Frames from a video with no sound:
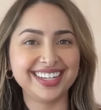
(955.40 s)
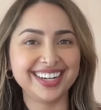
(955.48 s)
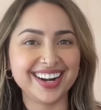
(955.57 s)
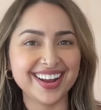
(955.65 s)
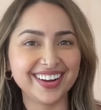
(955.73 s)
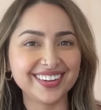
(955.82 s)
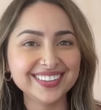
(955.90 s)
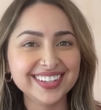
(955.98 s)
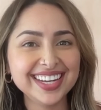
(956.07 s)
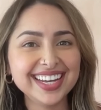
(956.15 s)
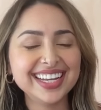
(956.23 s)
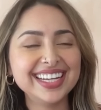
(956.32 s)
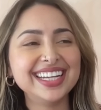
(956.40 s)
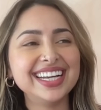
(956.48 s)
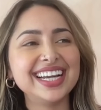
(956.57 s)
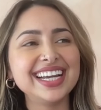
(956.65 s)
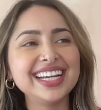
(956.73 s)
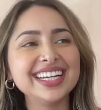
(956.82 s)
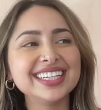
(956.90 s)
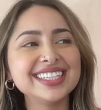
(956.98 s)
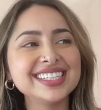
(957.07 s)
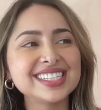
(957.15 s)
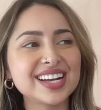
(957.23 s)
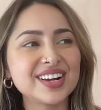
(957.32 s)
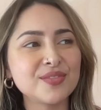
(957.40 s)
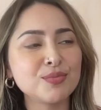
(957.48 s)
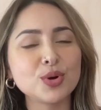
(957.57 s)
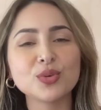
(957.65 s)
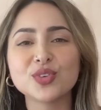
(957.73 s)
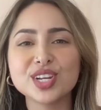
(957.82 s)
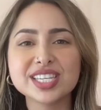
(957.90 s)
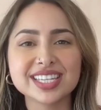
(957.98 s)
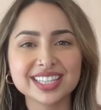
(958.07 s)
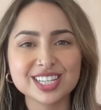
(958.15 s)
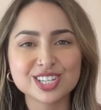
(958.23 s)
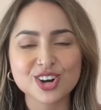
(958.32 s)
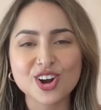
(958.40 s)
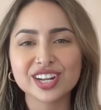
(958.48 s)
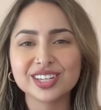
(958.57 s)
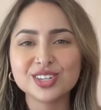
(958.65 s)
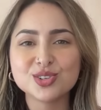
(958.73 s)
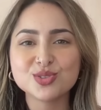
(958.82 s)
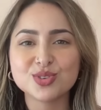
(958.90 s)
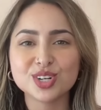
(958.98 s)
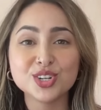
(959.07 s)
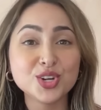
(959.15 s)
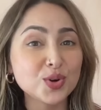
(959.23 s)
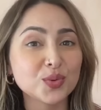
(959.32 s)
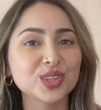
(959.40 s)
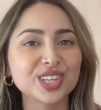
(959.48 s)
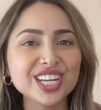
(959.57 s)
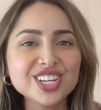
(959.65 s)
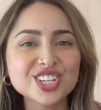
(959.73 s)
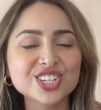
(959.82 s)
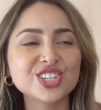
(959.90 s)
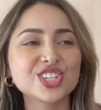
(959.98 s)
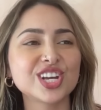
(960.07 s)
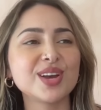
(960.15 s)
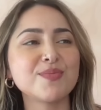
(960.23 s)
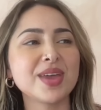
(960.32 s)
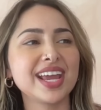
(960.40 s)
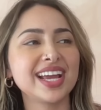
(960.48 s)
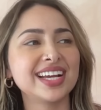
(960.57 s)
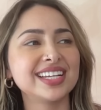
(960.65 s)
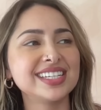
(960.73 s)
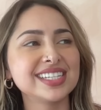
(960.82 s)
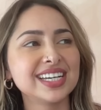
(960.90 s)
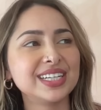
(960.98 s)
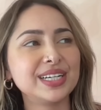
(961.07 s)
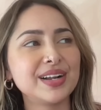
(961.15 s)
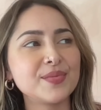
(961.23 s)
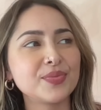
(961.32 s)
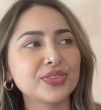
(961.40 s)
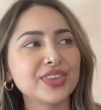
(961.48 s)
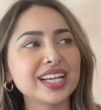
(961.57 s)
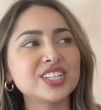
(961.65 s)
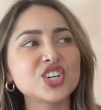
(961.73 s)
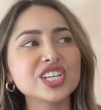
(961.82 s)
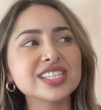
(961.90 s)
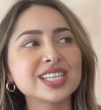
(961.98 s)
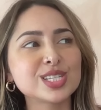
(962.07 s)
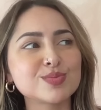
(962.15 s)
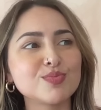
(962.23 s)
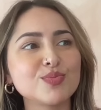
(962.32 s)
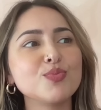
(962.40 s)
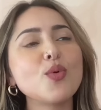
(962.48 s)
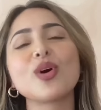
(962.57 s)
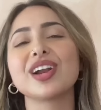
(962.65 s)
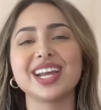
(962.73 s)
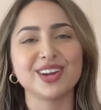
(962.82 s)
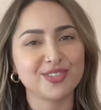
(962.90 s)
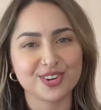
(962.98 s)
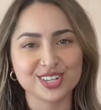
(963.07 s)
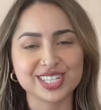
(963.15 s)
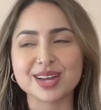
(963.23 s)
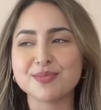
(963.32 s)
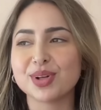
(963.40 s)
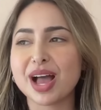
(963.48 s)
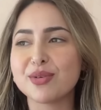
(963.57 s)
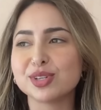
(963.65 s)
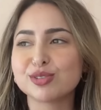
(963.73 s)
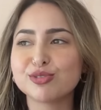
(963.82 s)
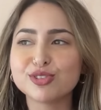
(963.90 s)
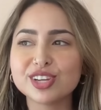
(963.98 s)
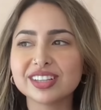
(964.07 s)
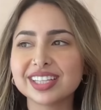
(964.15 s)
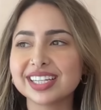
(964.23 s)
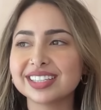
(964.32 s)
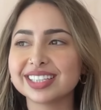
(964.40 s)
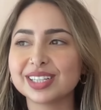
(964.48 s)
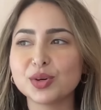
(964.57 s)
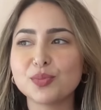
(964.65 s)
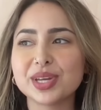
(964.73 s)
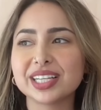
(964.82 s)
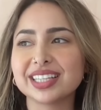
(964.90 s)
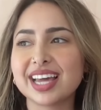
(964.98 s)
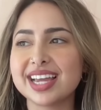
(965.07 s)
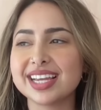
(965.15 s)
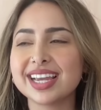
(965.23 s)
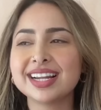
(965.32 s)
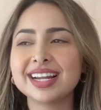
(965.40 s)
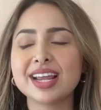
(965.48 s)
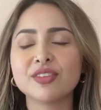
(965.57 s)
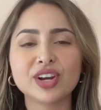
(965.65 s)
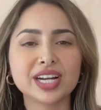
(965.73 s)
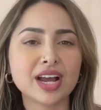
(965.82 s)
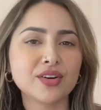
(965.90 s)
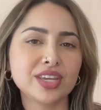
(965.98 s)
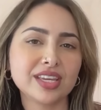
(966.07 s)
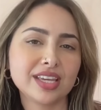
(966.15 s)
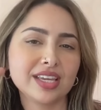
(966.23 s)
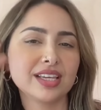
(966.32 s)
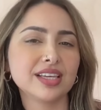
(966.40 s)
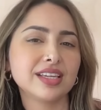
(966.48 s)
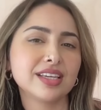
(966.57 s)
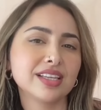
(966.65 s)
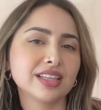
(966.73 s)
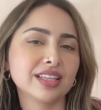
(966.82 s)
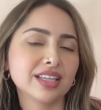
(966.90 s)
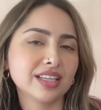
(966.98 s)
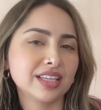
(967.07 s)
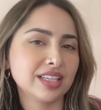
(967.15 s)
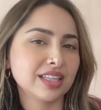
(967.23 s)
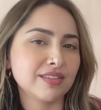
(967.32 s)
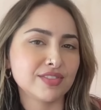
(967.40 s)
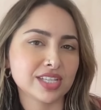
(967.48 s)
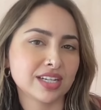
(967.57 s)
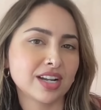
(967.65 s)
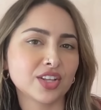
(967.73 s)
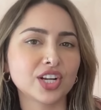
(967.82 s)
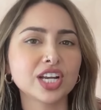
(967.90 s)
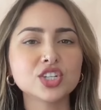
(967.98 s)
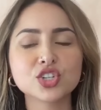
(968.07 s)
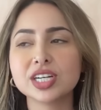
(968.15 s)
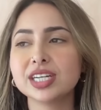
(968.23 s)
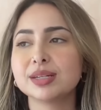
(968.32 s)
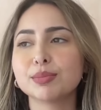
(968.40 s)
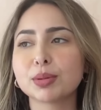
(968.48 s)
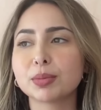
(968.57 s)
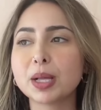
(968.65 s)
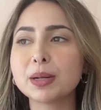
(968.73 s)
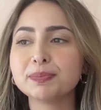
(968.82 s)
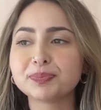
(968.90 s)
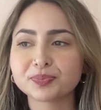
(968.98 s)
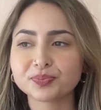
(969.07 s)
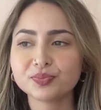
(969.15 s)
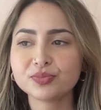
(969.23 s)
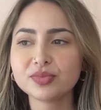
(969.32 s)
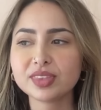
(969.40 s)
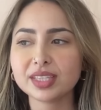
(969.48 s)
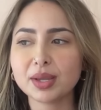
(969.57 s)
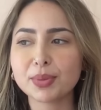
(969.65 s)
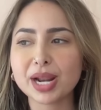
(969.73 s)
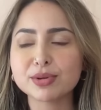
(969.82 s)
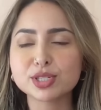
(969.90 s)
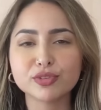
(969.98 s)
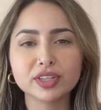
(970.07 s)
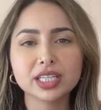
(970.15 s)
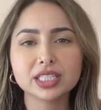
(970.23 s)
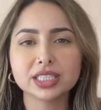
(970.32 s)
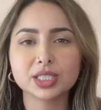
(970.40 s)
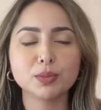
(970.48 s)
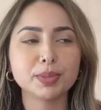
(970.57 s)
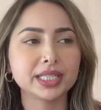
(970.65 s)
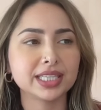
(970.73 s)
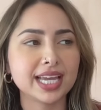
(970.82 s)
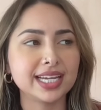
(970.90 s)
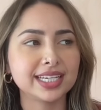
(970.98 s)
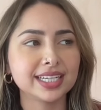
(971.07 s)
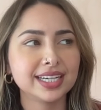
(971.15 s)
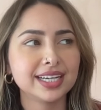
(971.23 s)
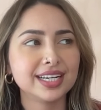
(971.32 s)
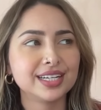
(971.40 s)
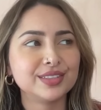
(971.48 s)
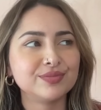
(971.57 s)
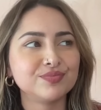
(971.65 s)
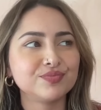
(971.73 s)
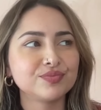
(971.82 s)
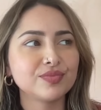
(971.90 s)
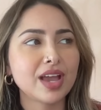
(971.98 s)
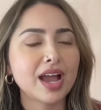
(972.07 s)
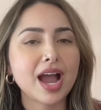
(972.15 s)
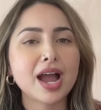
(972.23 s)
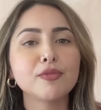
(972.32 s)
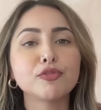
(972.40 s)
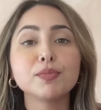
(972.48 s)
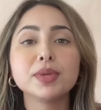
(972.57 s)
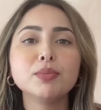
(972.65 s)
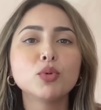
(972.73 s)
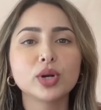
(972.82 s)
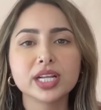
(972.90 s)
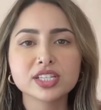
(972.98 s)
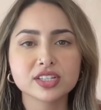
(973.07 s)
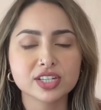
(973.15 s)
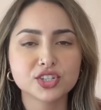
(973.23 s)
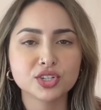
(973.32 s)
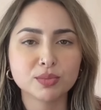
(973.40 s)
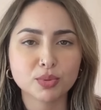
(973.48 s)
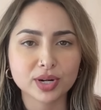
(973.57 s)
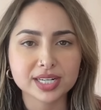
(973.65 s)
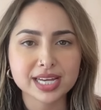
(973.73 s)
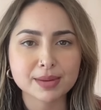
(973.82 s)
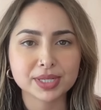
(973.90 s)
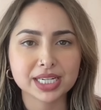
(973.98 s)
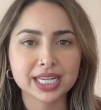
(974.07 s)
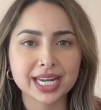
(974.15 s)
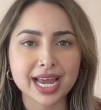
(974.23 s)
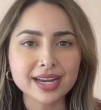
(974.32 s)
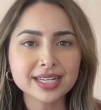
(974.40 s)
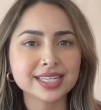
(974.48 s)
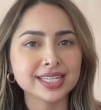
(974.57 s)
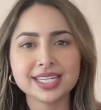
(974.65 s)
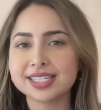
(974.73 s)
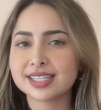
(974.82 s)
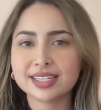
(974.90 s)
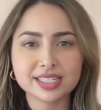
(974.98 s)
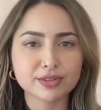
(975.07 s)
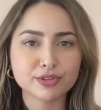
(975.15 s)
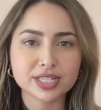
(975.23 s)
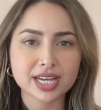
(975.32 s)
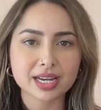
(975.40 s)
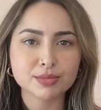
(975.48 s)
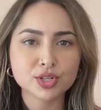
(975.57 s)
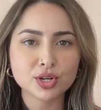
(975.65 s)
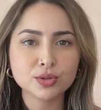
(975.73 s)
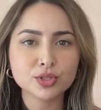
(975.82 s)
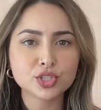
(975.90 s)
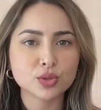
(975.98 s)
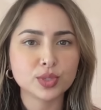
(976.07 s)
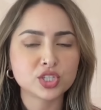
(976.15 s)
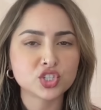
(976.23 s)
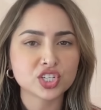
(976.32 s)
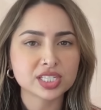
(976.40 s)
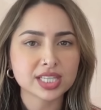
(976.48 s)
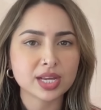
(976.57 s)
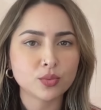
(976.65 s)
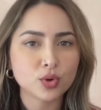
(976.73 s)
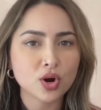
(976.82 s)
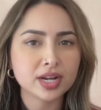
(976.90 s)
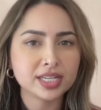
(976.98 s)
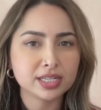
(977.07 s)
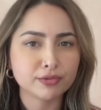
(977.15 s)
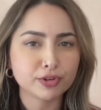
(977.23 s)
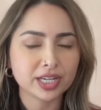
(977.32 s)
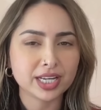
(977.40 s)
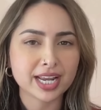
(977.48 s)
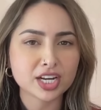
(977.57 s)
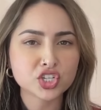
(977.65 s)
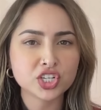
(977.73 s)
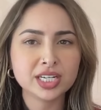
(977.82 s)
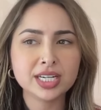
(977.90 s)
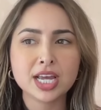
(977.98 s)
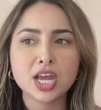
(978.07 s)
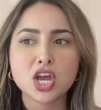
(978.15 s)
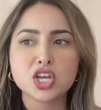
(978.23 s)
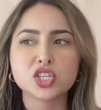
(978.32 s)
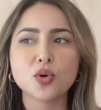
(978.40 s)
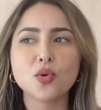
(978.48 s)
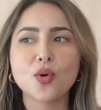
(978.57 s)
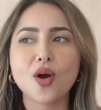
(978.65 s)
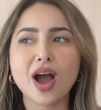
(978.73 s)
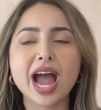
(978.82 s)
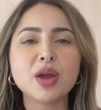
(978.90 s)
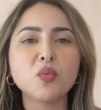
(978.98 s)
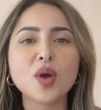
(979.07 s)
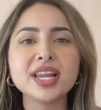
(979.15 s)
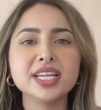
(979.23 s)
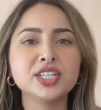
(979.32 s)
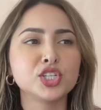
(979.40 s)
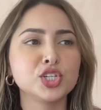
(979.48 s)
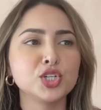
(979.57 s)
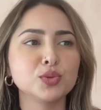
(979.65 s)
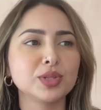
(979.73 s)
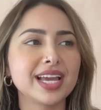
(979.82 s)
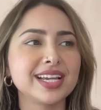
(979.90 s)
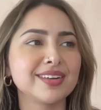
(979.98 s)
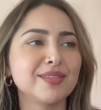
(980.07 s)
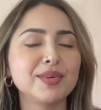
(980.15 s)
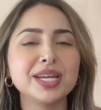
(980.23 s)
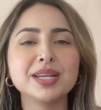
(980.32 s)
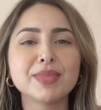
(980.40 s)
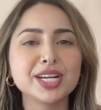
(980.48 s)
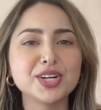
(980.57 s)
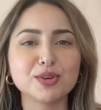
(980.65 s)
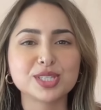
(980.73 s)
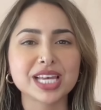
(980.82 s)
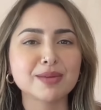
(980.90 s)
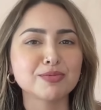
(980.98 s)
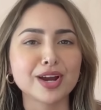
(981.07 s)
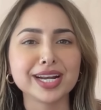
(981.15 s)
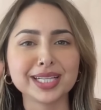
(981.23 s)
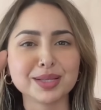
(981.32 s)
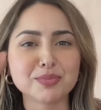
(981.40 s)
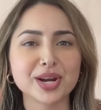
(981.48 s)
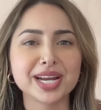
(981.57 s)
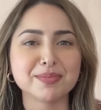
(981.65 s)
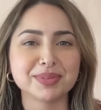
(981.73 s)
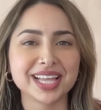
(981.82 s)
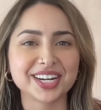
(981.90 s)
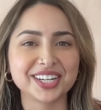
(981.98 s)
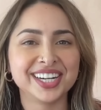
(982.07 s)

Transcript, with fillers: you know yeah. and more recently starting a new a new relationship and like just this morning for example i was feeling a little bit like and right now he he he lives in another country and blah blah but i was feeling a little bit like for me, mornings are such an important time to connect, and he's in a different time mm-hmm. zone. So it's just like we're on a different connection. So I went into like in my notes app writing the breakup letter.